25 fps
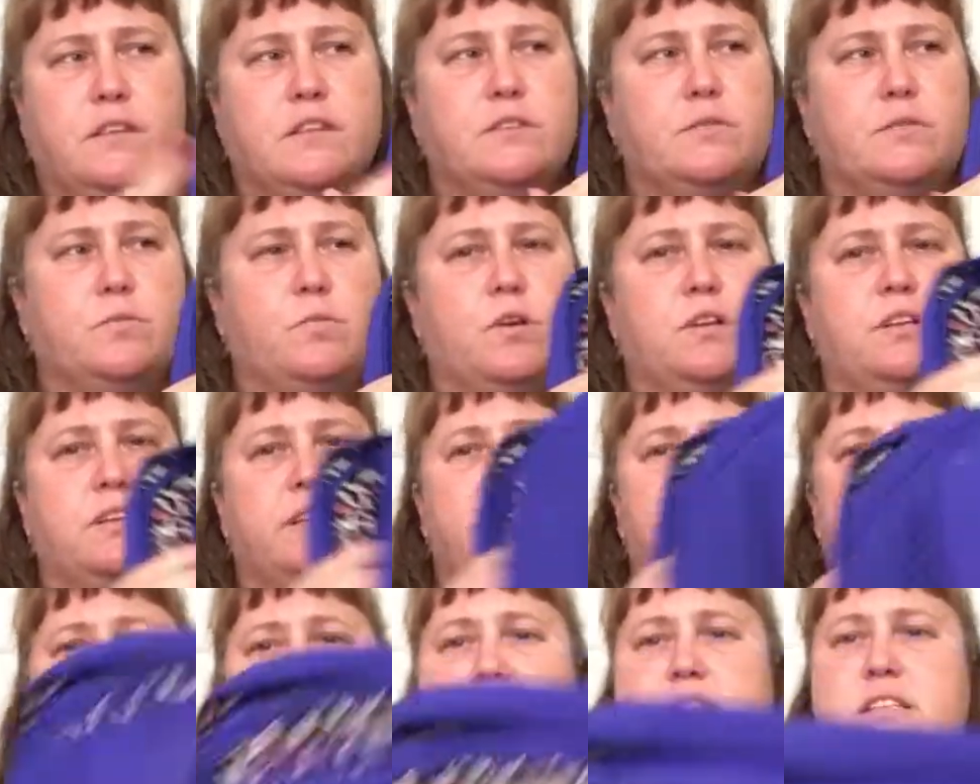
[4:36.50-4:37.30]
This one
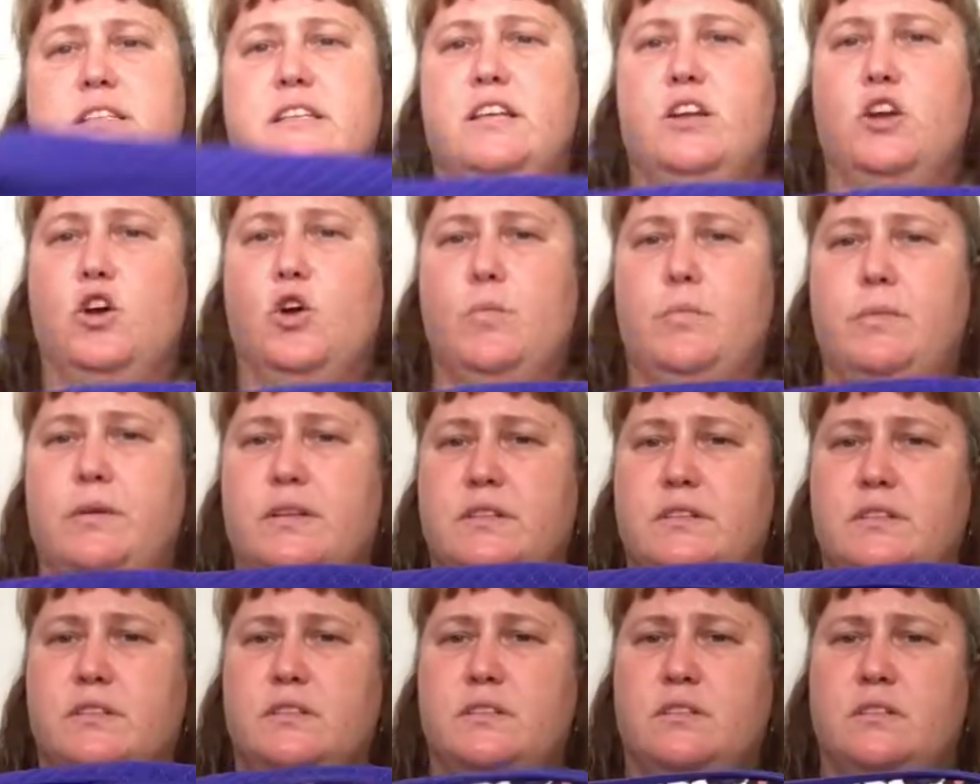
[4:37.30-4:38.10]
doesn't. It
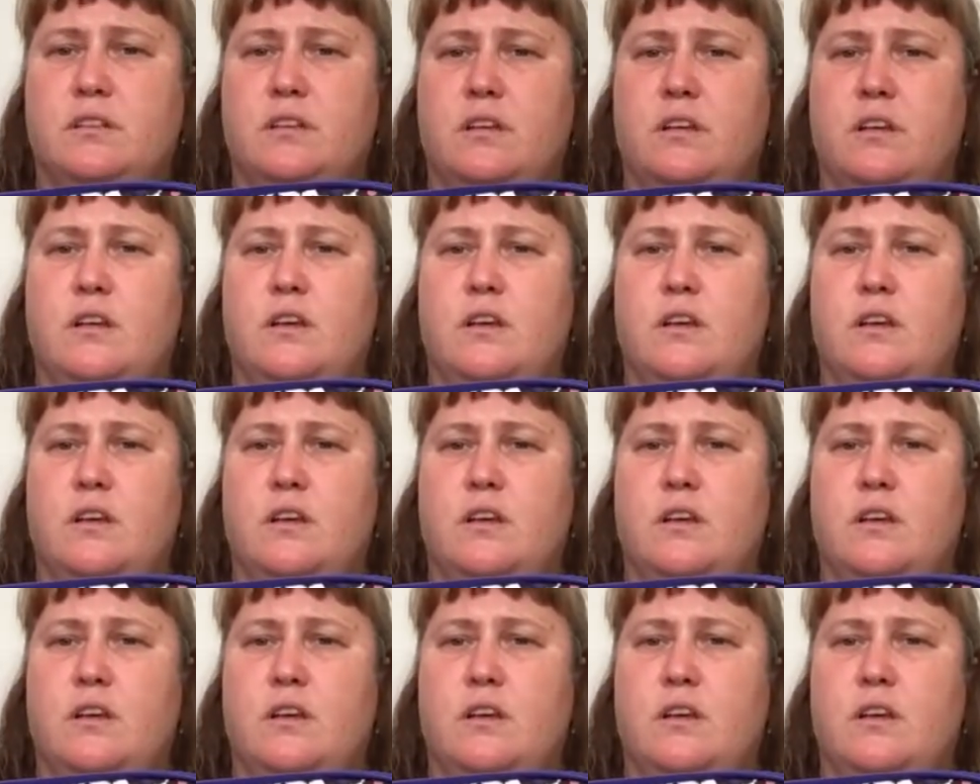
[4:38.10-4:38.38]
opens